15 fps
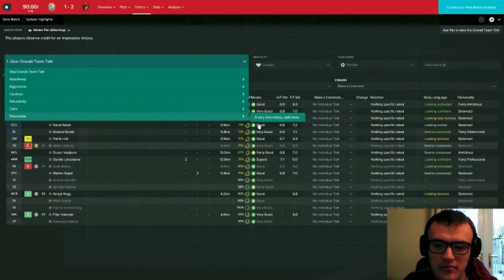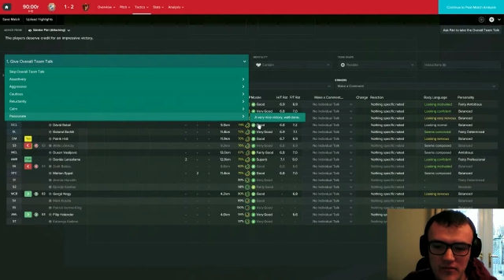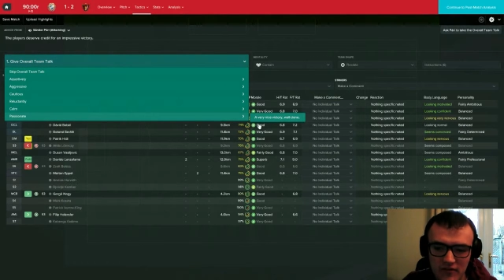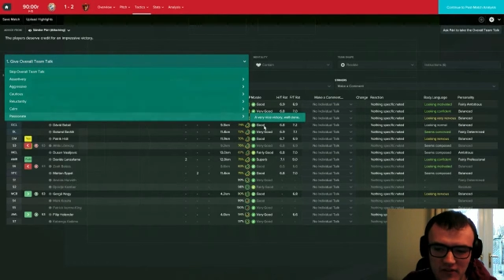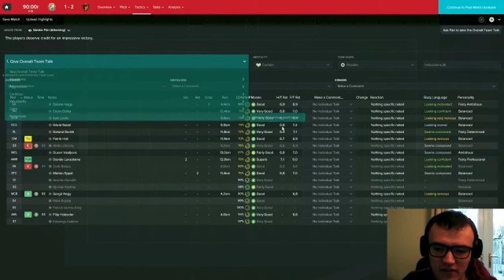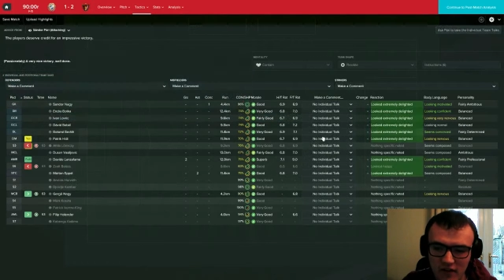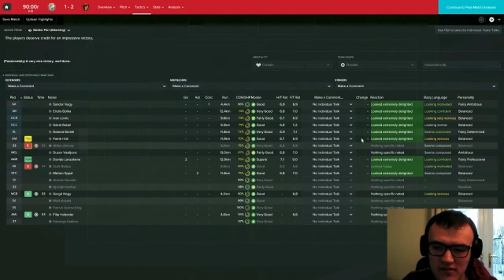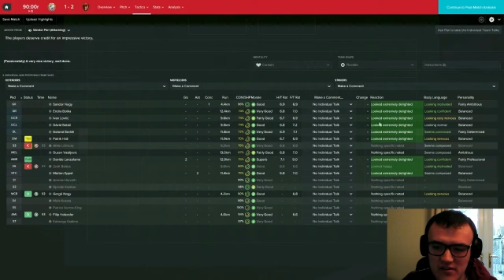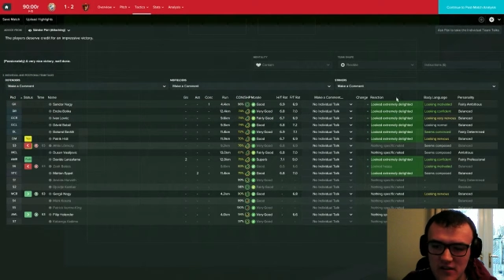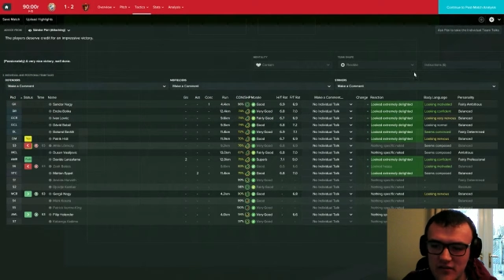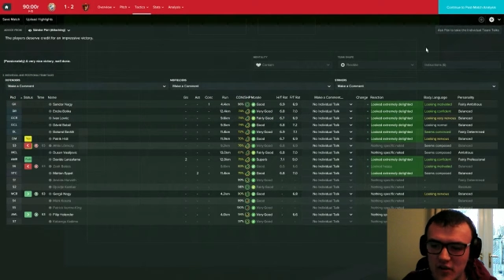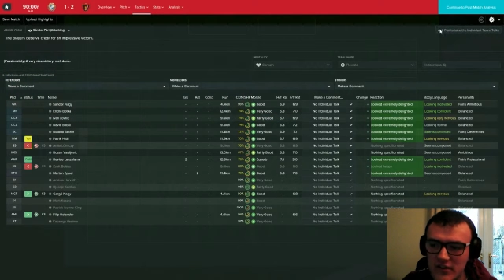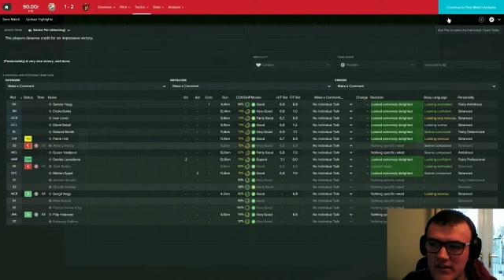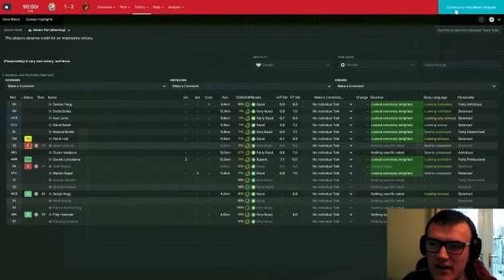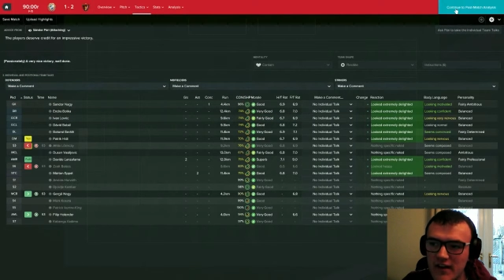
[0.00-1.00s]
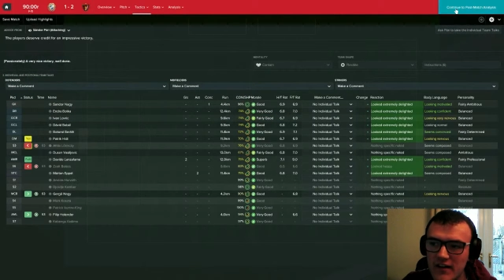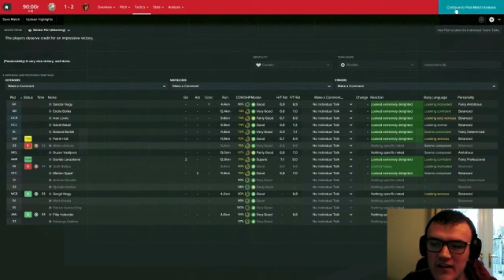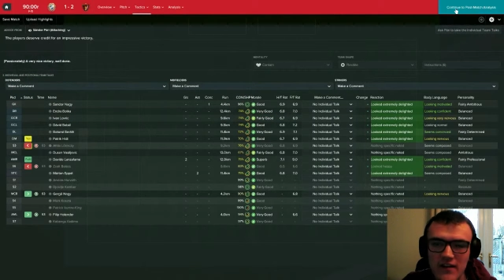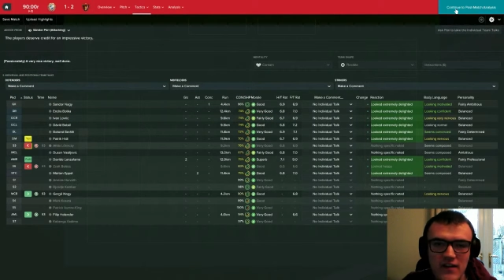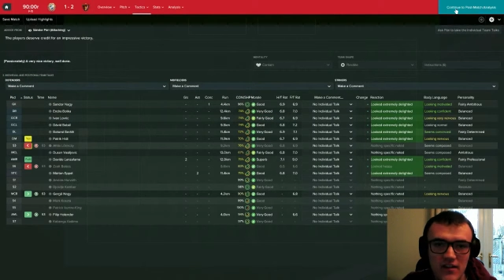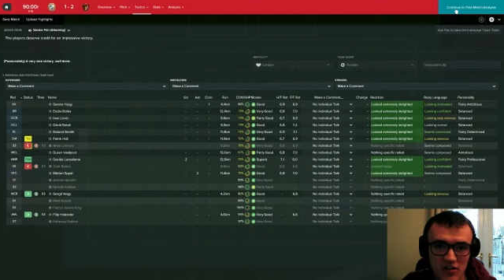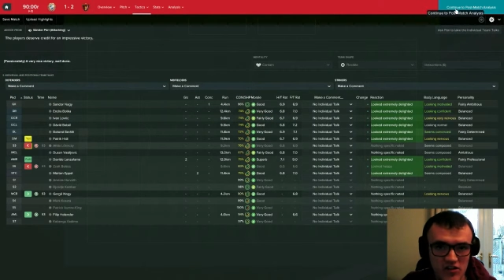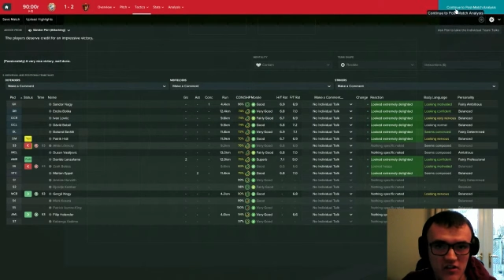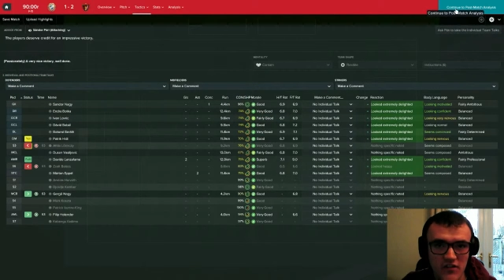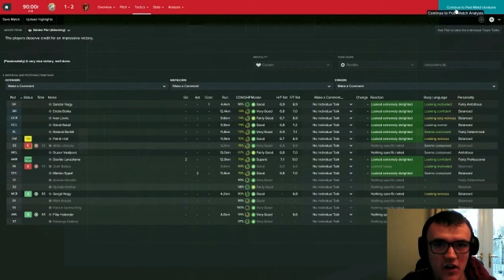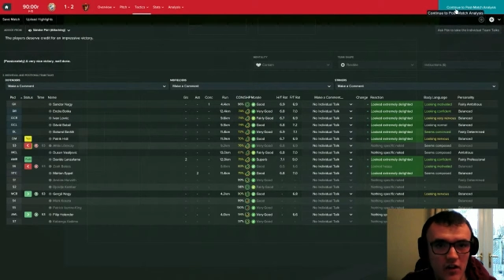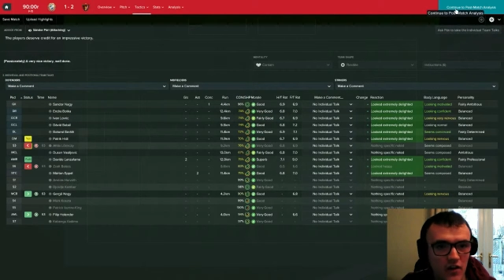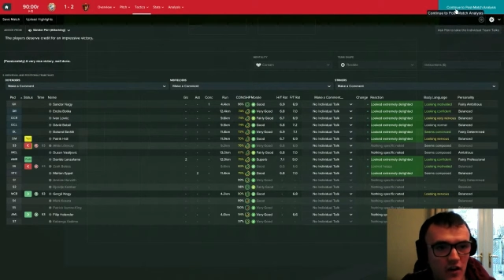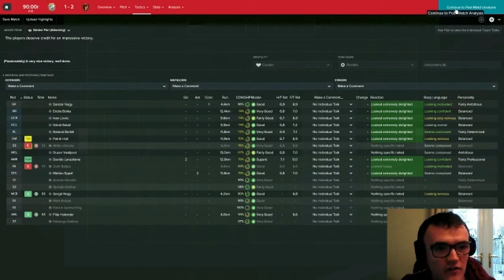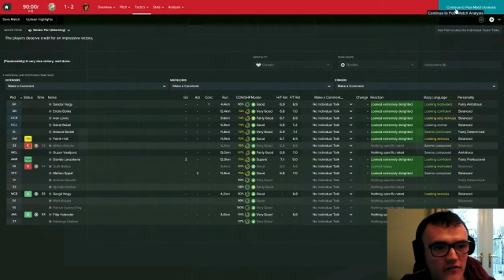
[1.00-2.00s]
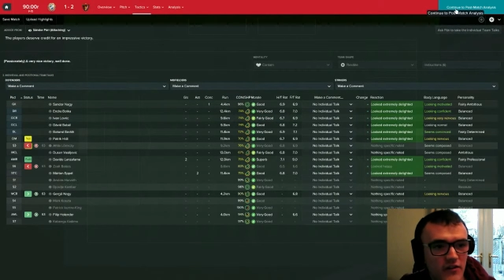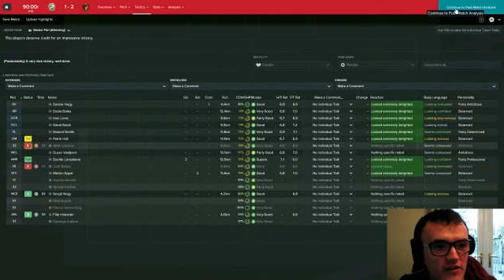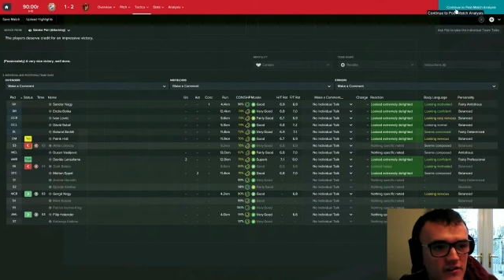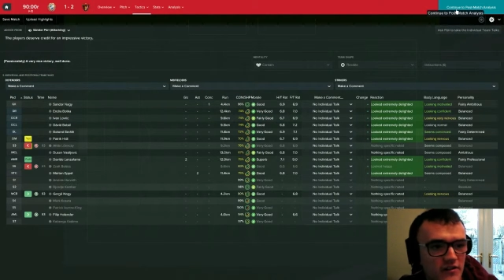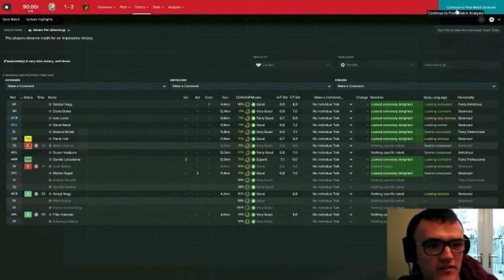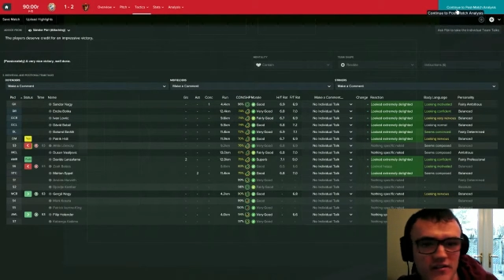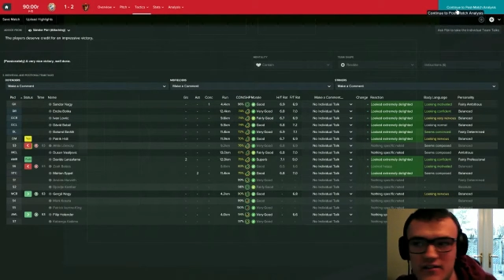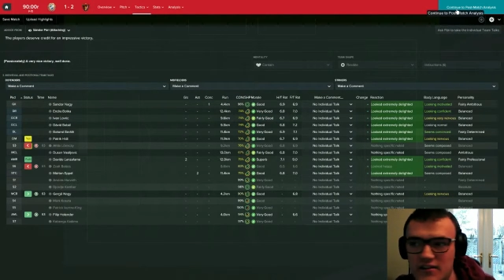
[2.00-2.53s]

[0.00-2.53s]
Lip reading: If you fancy a flutter, shove it on Honved. We're